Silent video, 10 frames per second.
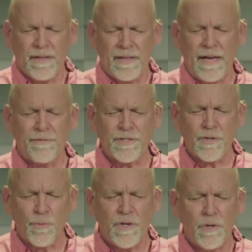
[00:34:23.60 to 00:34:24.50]
give us a
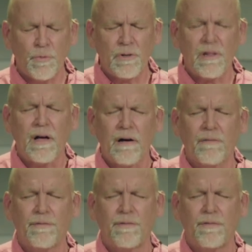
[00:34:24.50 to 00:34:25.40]
renewed love
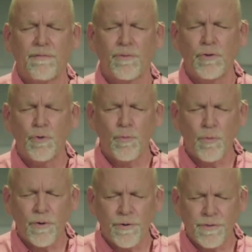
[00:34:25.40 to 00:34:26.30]
for your
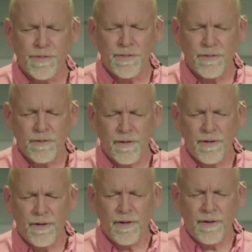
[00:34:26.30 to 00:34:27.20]
words.
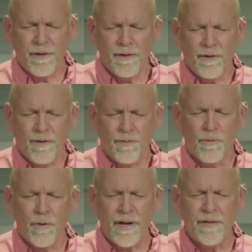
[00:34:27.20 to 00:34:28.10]

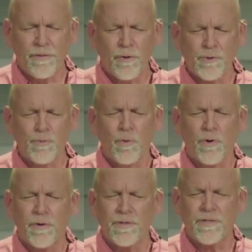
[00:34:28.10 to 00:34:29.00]
For in those
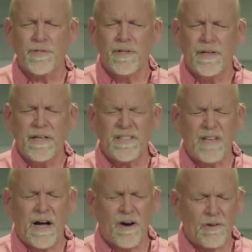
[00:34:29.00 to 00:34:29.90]
words is
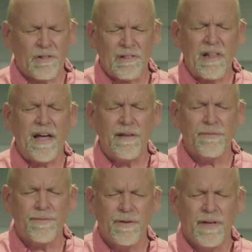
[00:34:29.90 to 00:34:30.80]
our
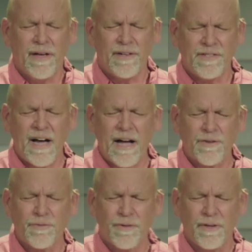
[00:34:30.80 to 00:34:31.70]
life and
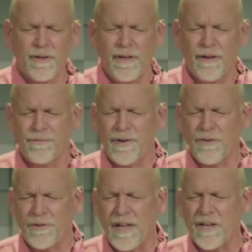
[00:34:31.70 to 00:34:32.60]
doctrine and
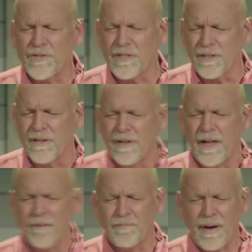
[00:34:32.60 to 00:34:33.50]
foundation
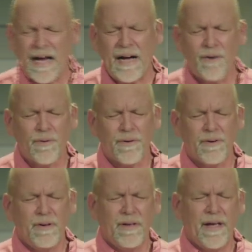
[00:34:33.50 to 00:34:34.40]
and power
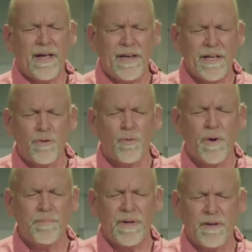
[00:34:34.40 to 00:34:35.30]
and
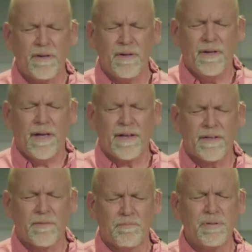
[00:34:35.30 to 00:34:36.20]
equipping and
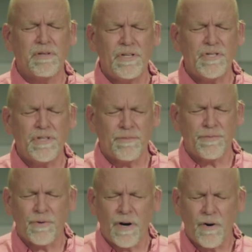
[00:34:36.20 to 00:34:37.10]
completion
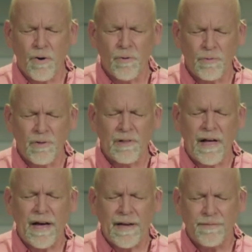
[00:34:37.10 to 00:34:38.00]
for our own
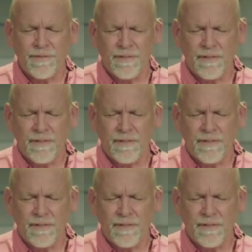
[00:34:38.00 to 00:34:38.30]
lives.